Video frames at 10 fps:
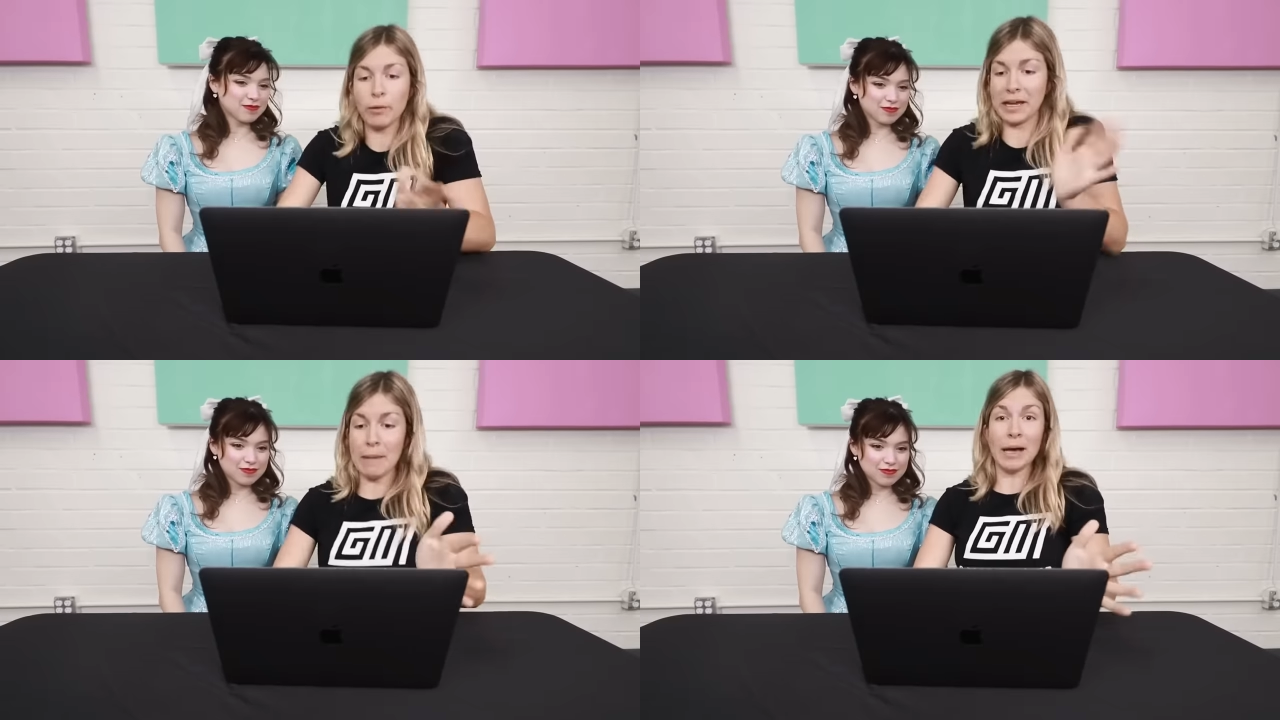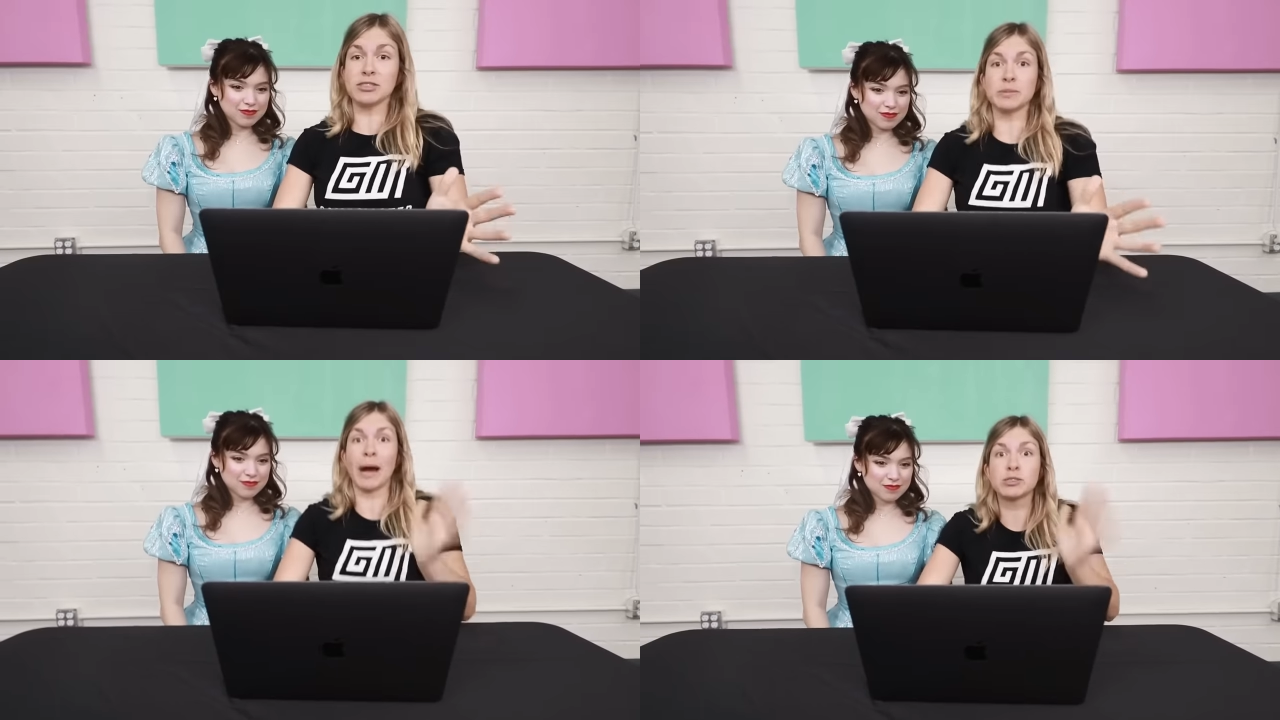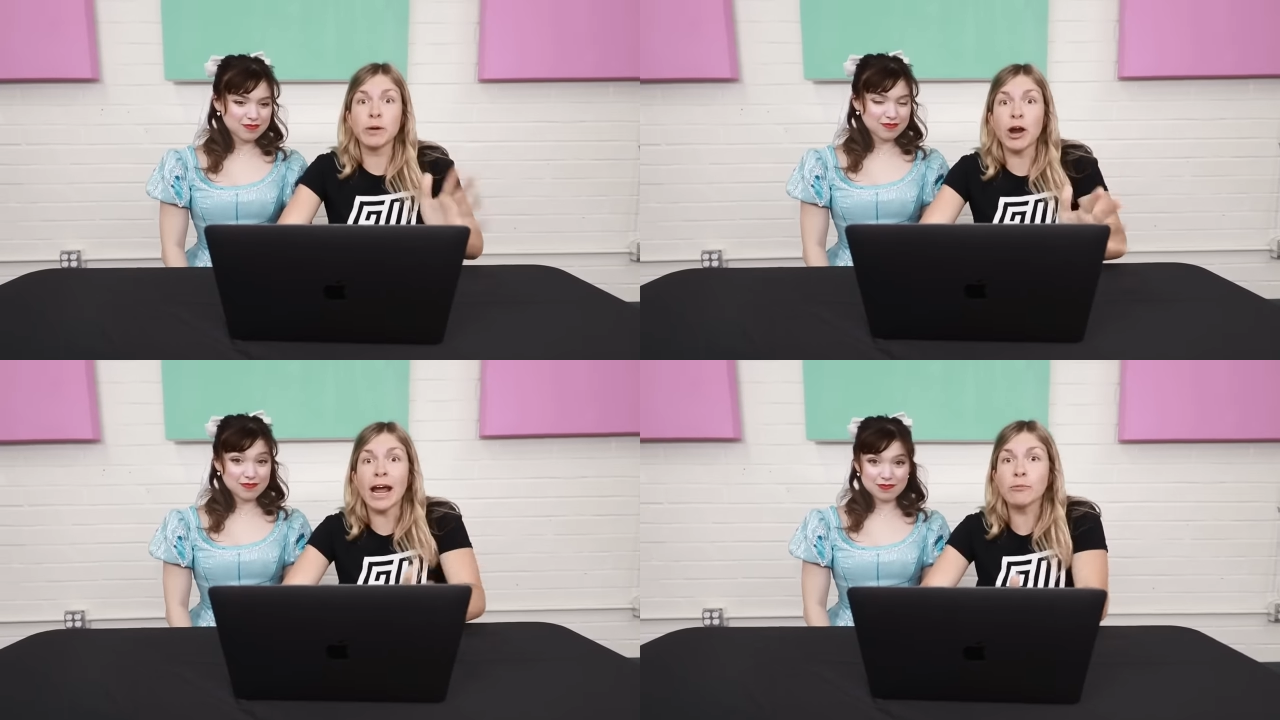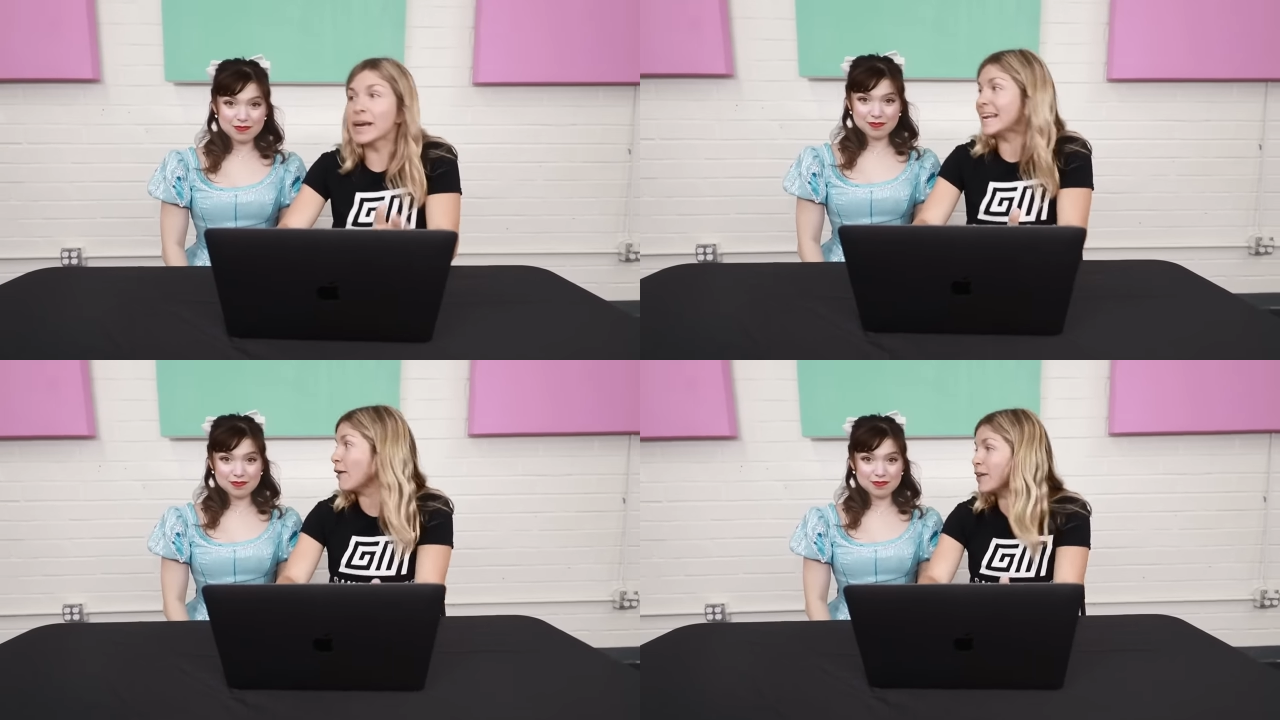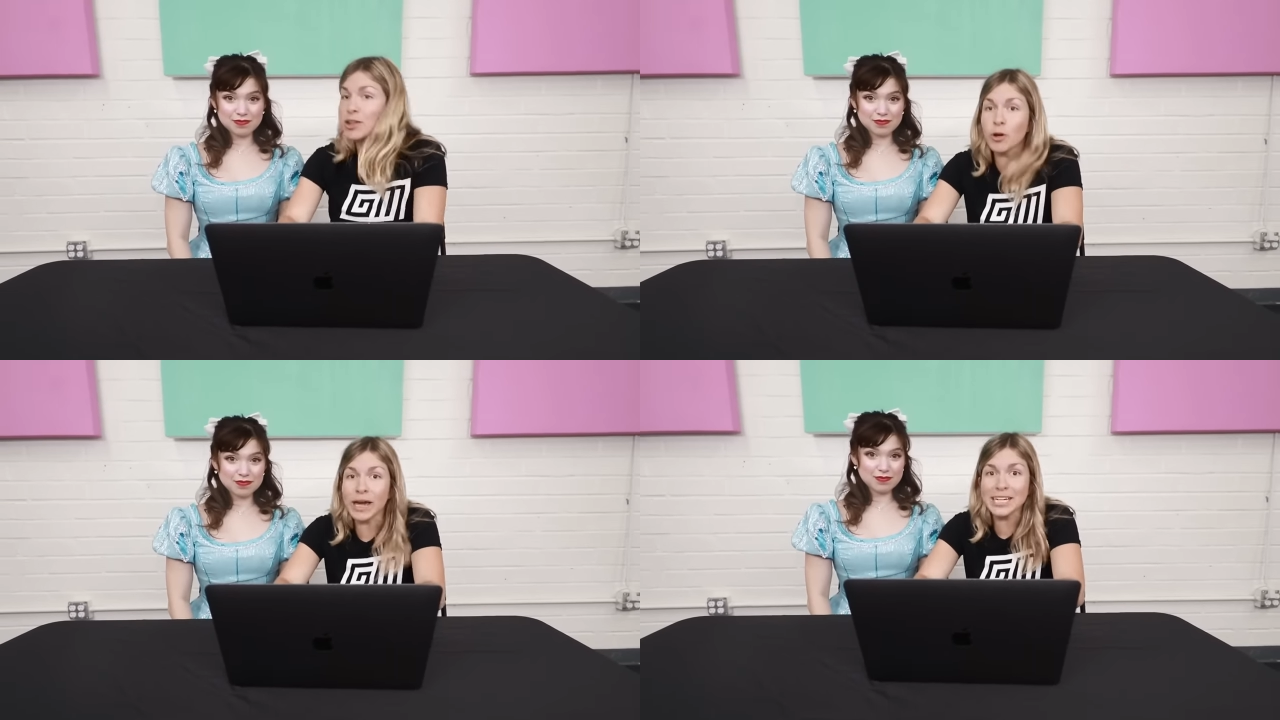Speaker 1: okay, well, Game Master Spies, we are in. We can now
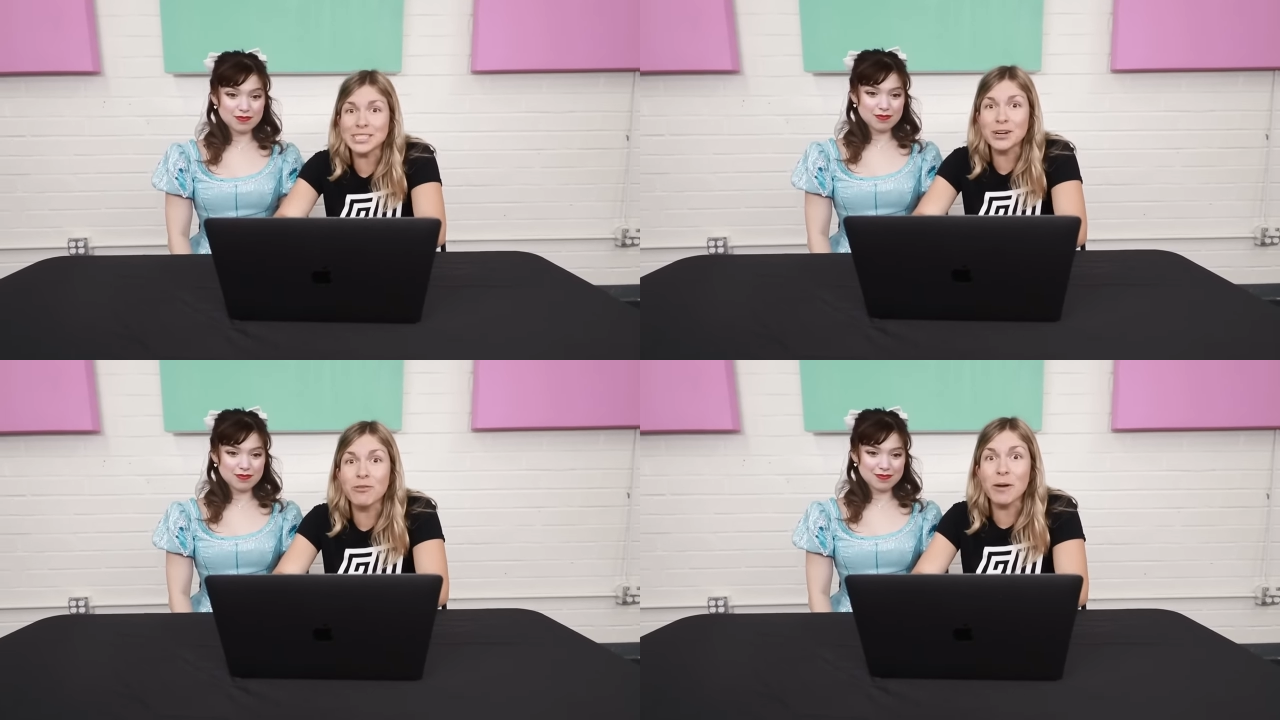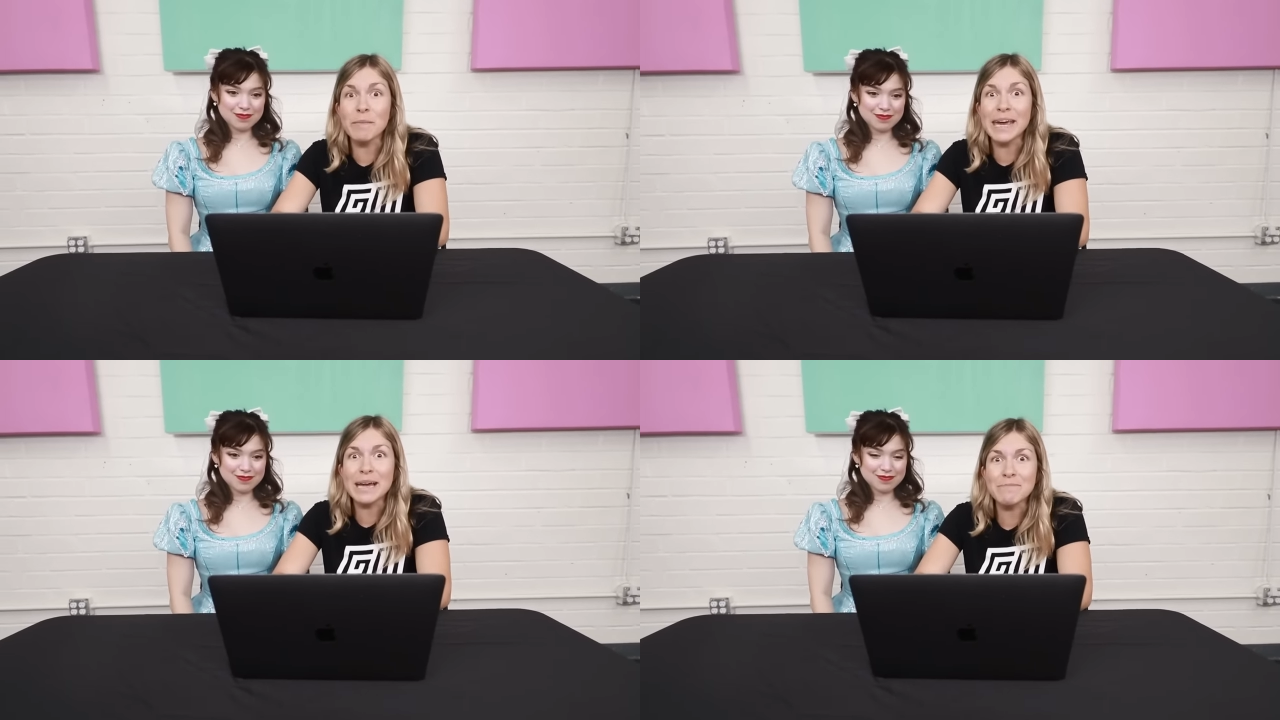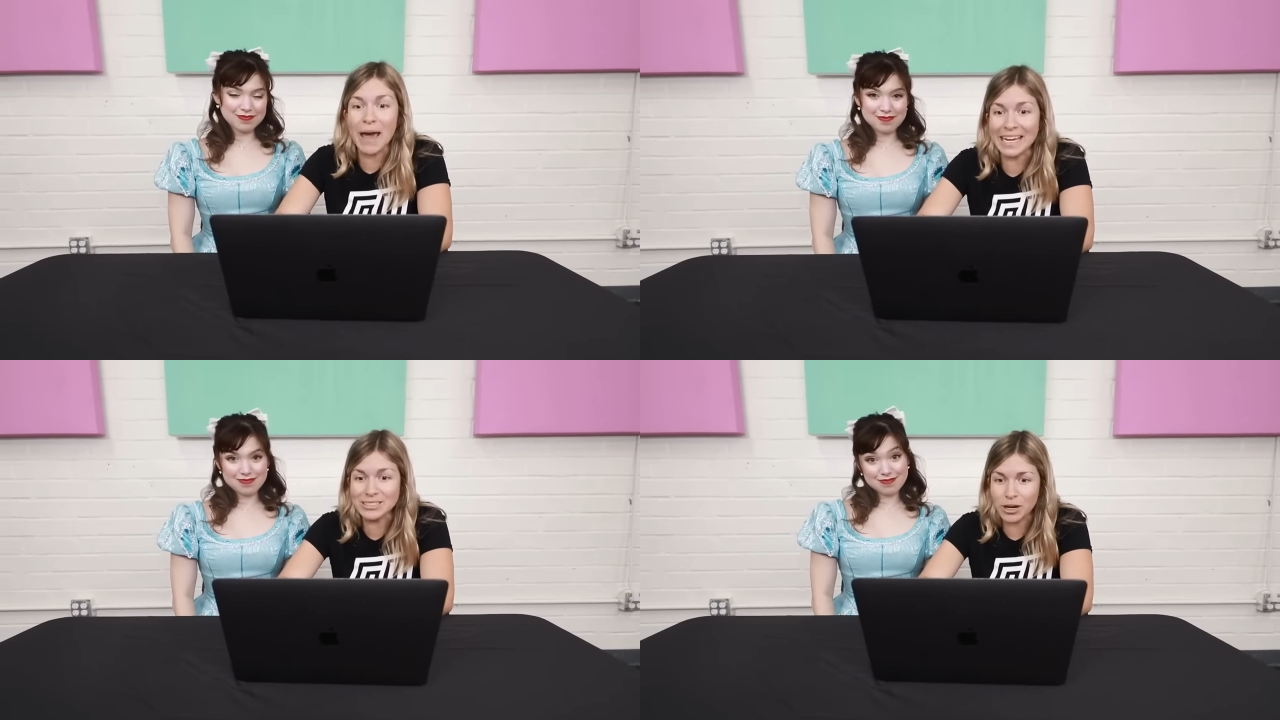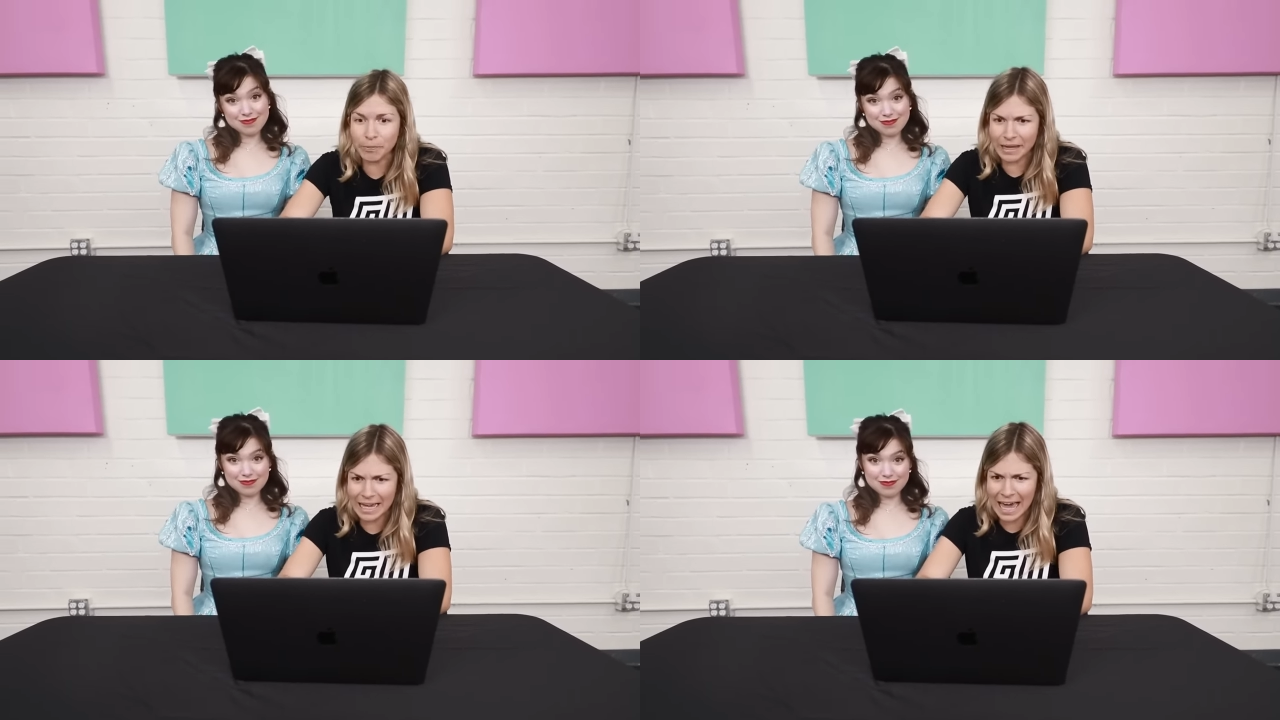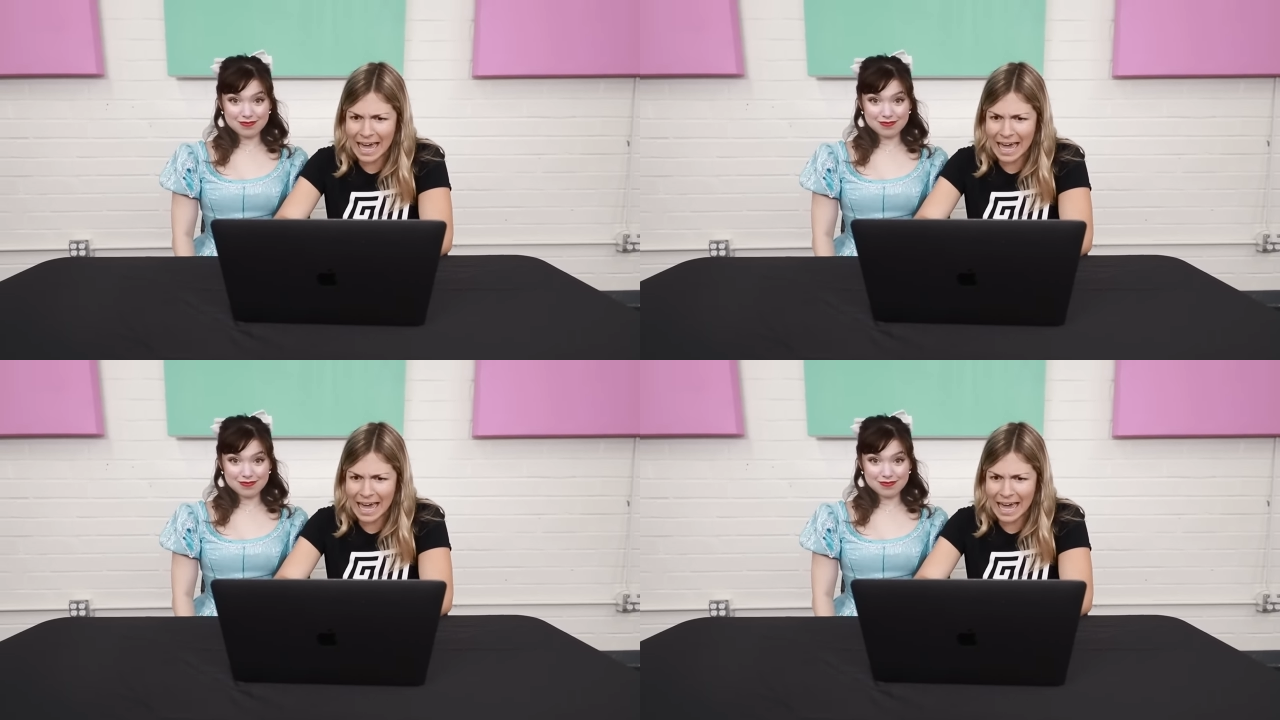find the location of where Mia and Panda are being